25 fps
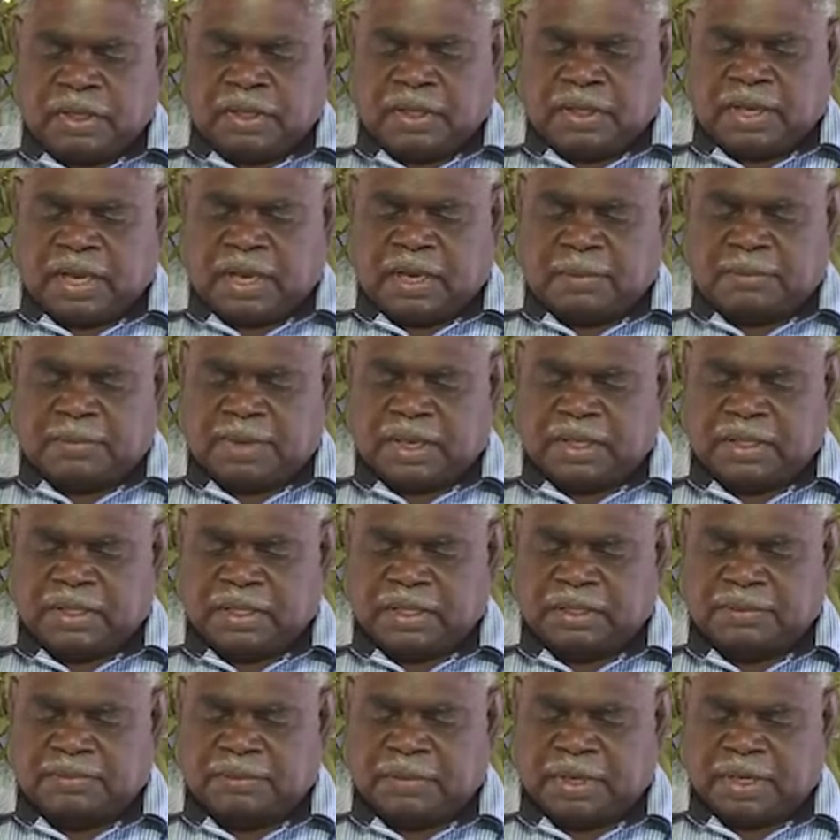young
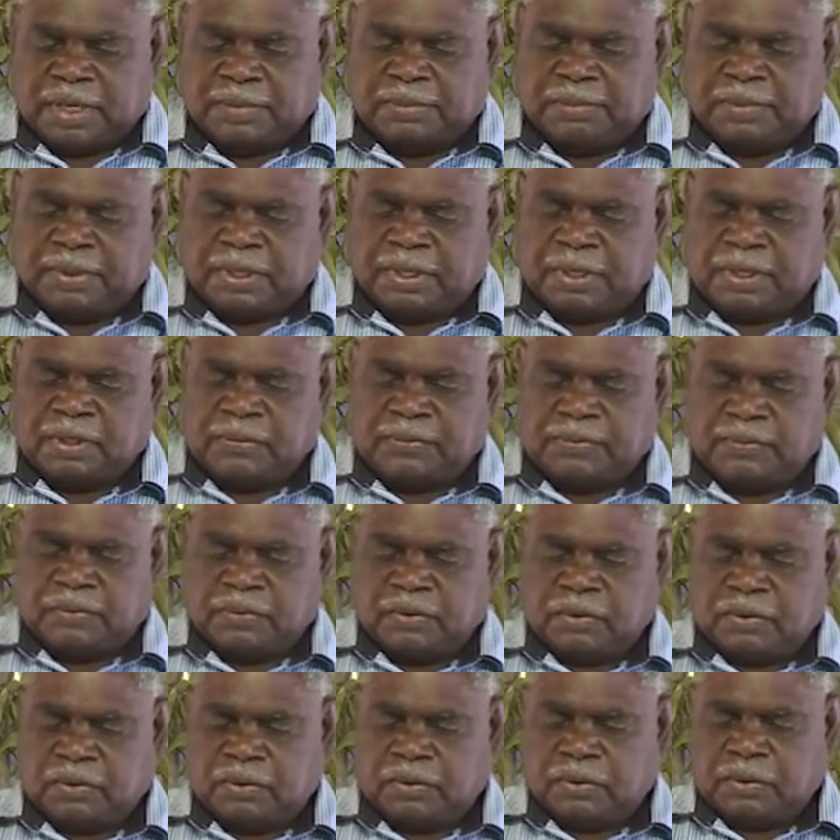mothers might be
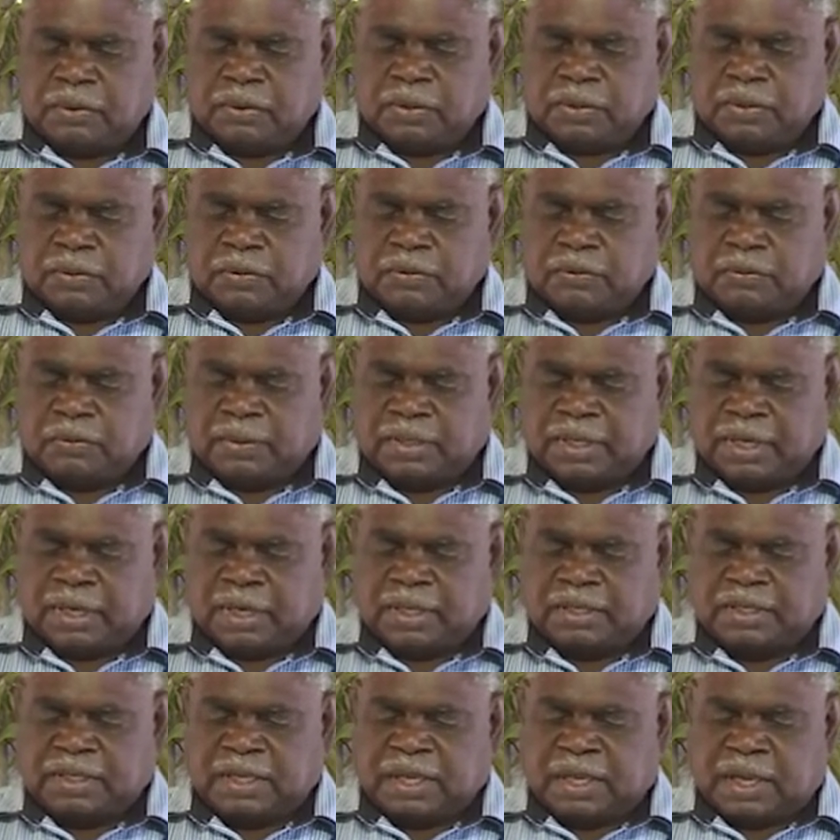
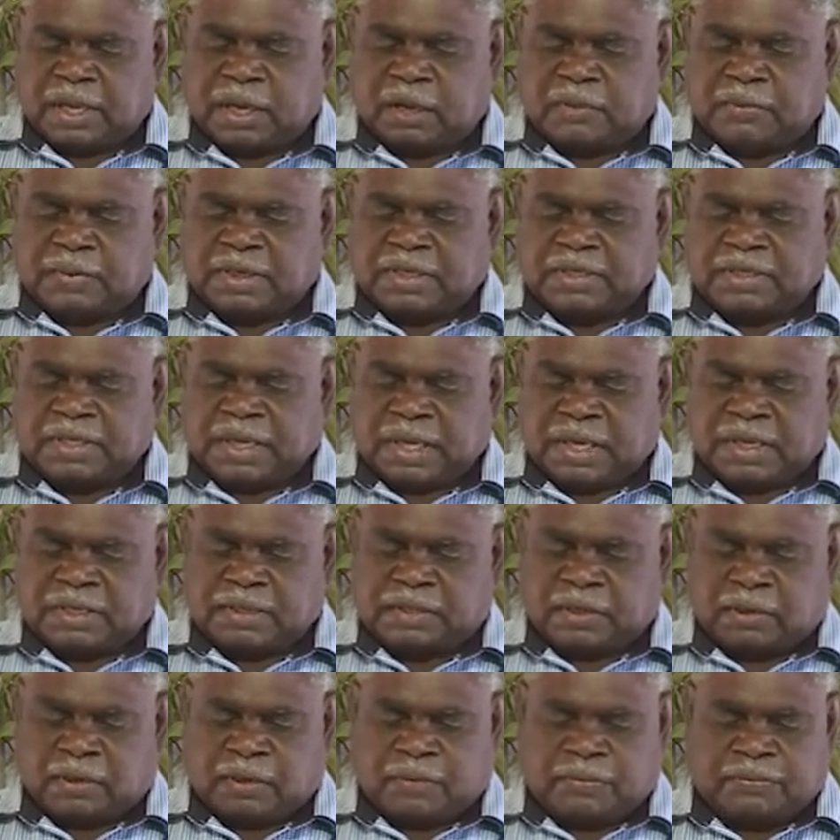without the oversight
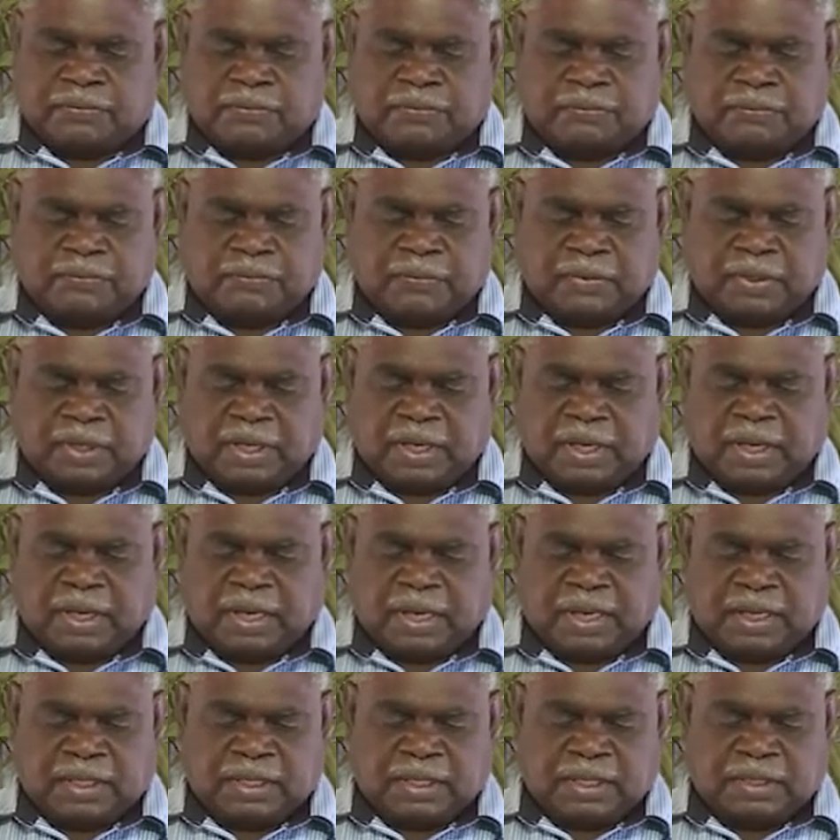of
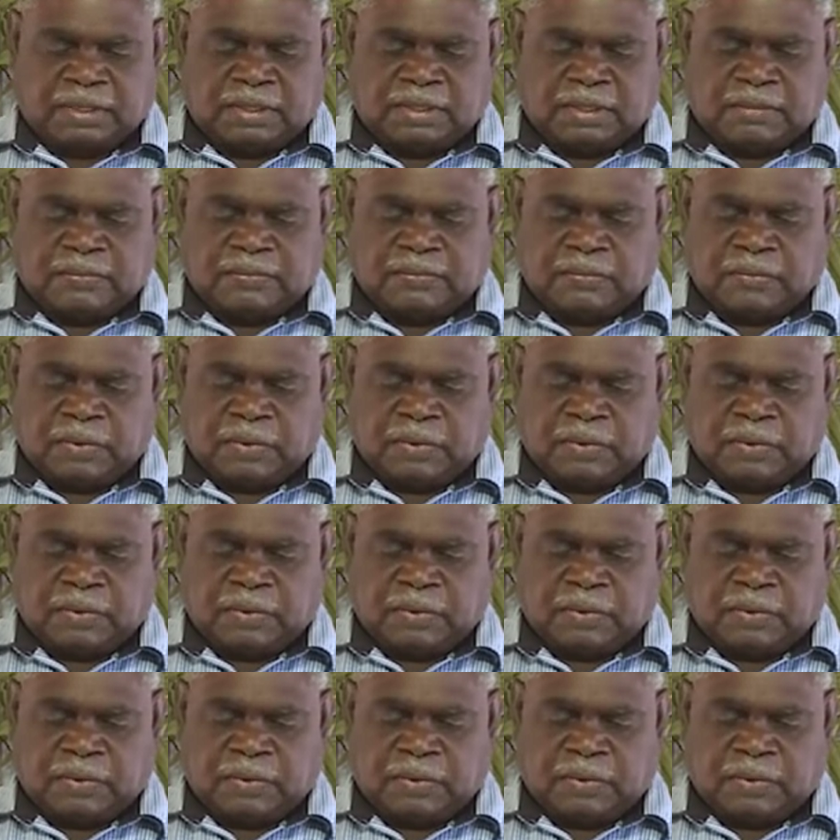their elders,